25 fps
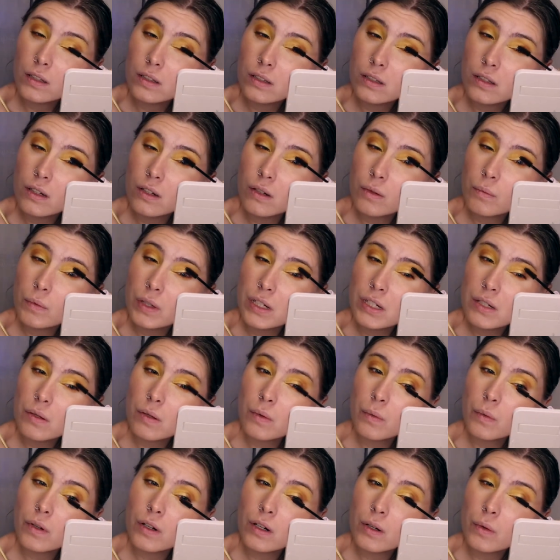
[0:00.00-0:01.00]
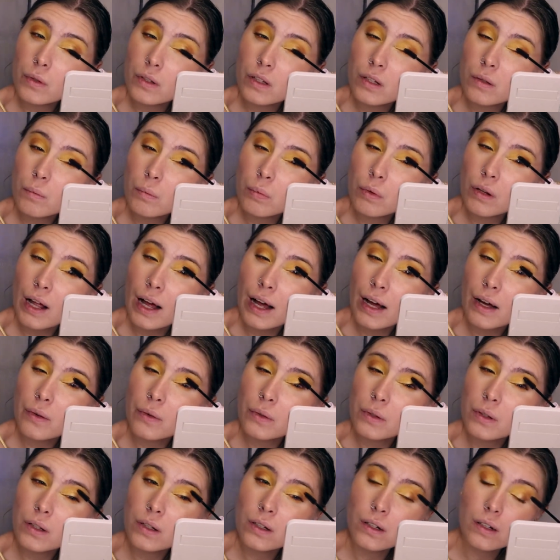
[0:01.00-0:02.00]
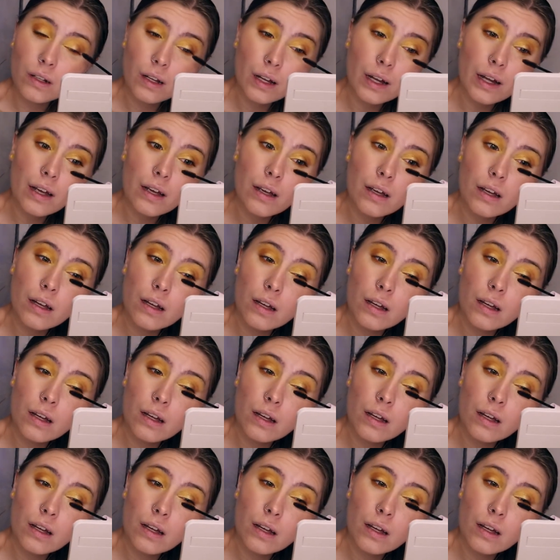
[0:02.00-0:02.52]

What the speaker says: so it makes me wonder what the black would look like.